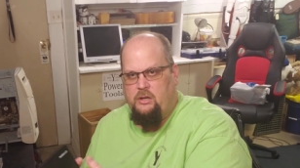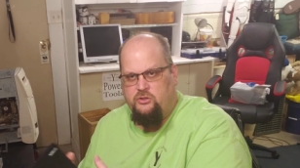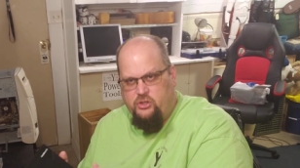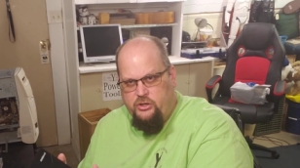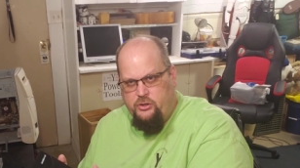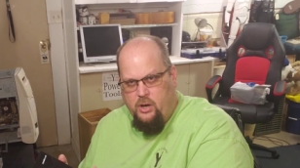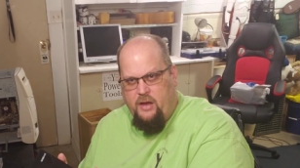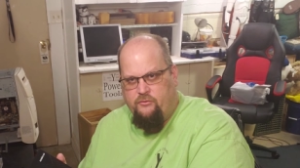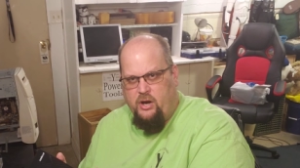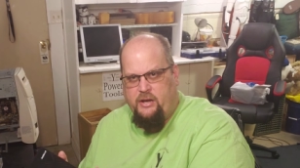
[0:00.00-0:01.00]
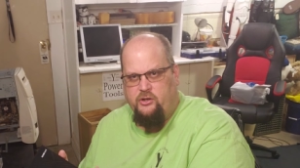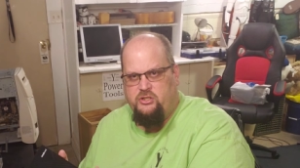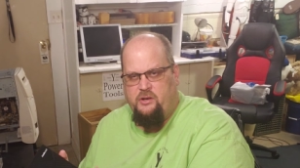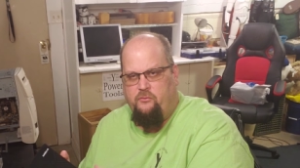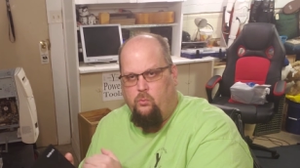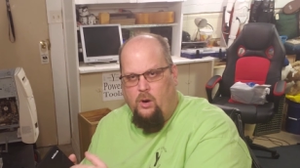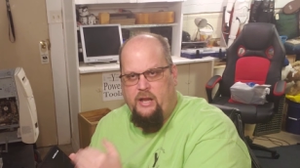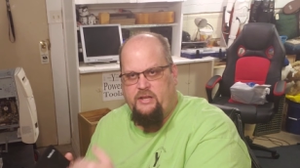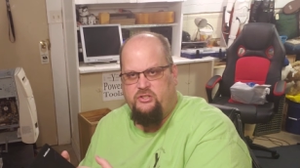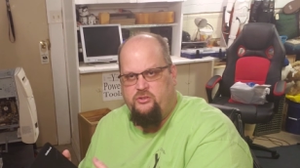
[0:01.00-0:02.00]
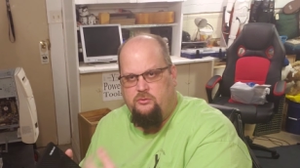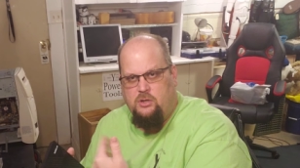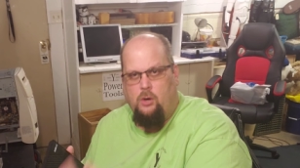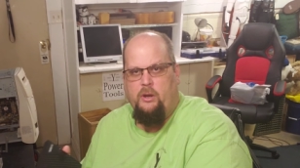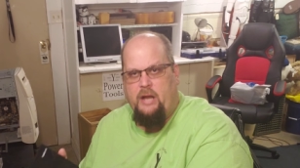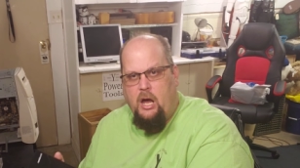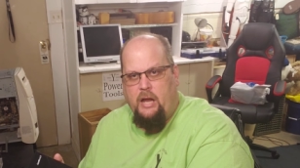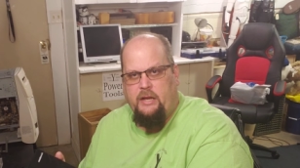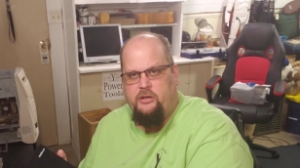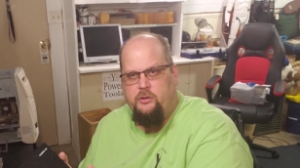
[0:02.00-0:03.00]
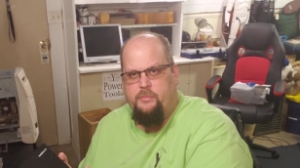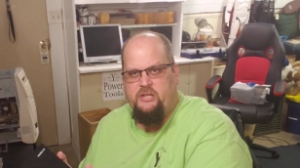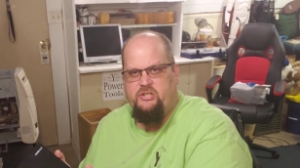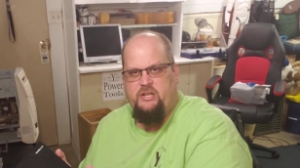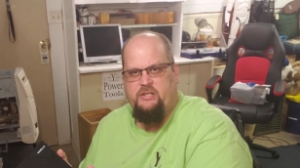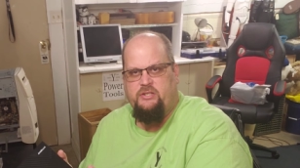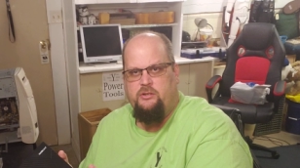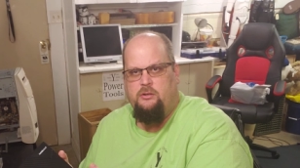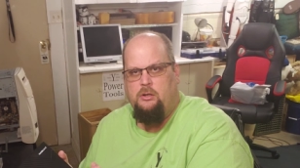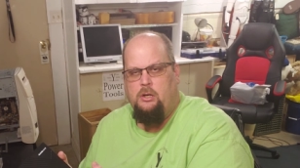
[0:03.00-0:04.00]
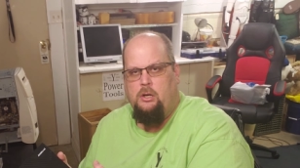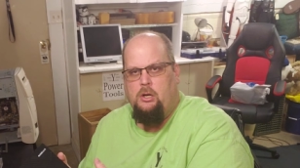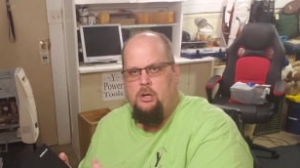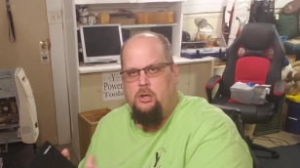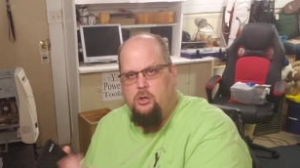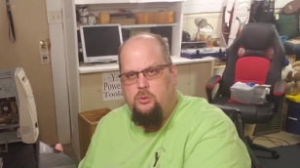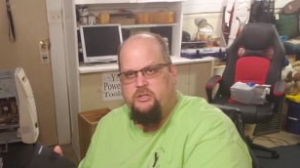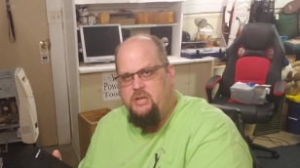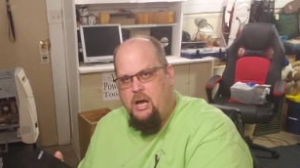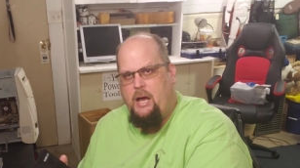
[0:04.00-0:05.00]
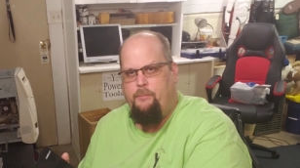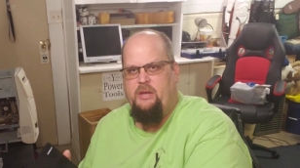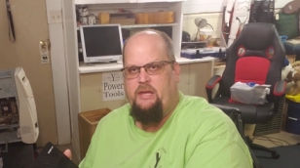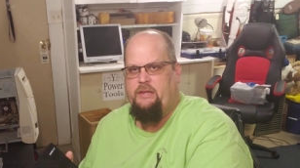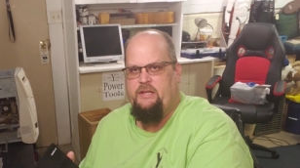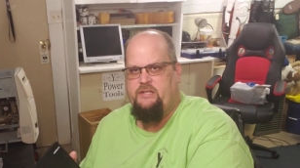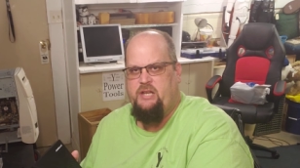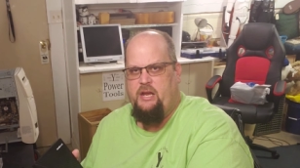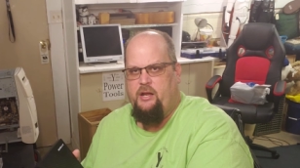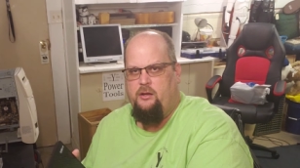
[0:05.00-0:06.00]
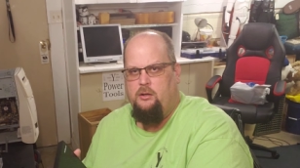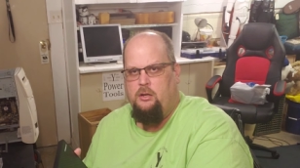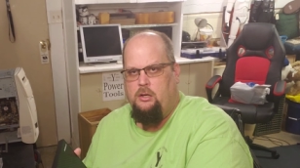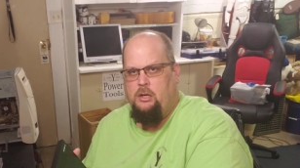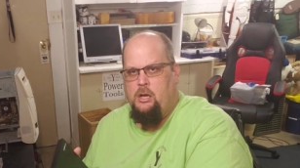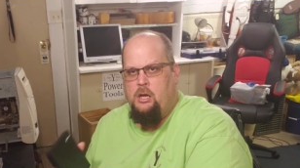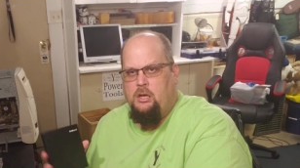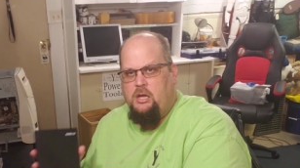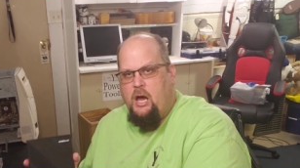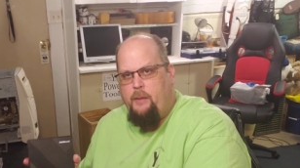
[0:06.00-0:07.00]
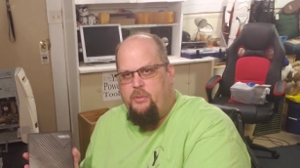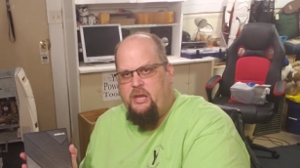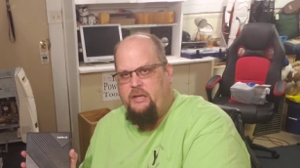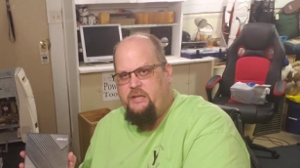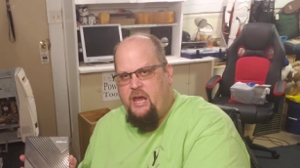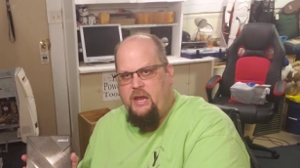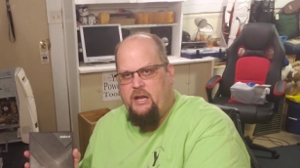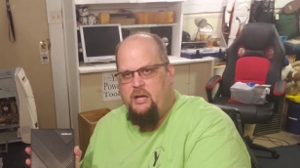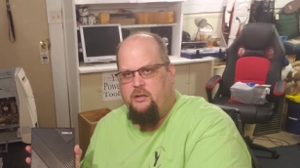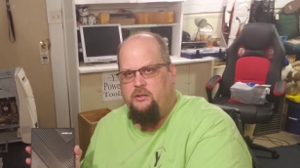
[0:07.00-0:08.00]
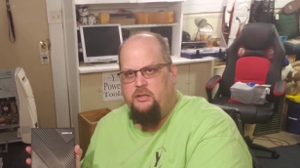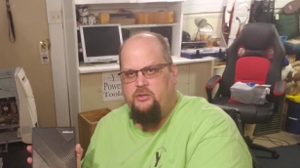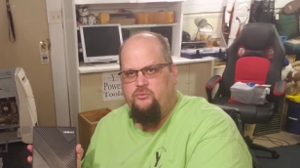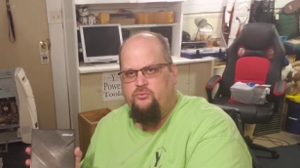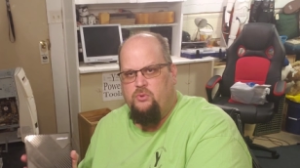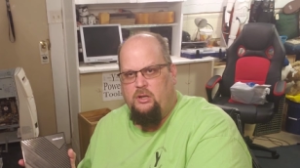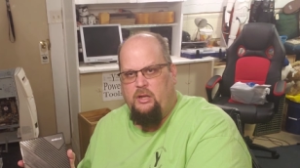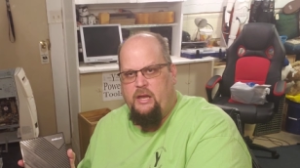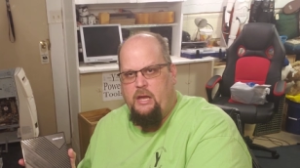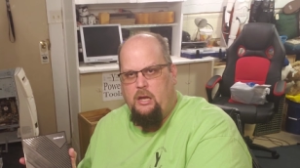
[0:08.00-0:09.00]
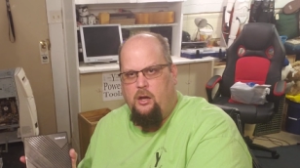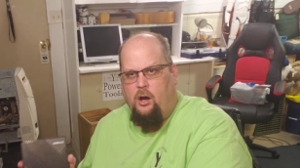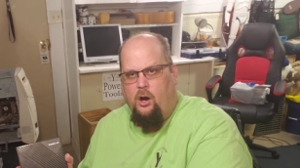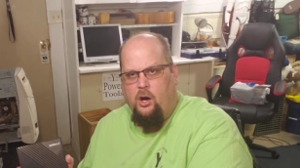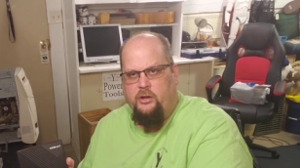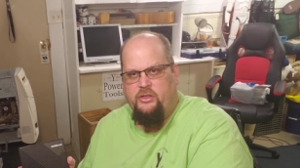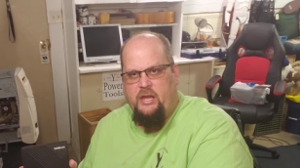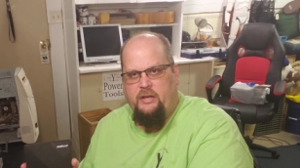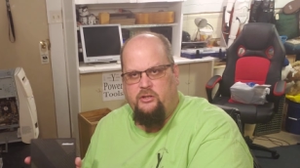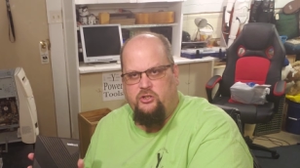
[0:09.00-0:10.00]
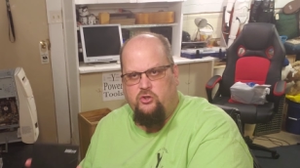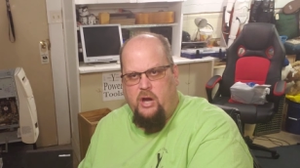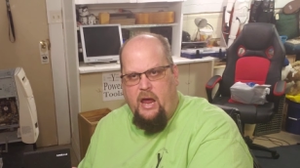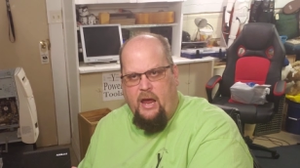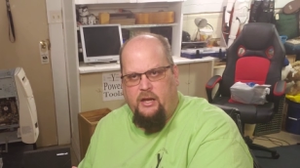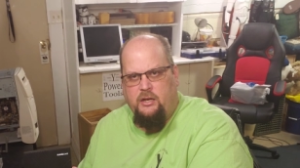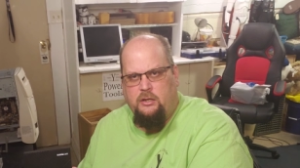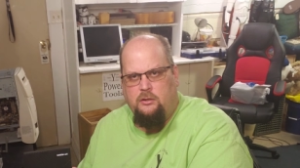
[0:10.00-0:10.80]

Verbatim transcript: So you have records of what is going on in your business. Who is copying this data? Copying data is really a hard thing to track,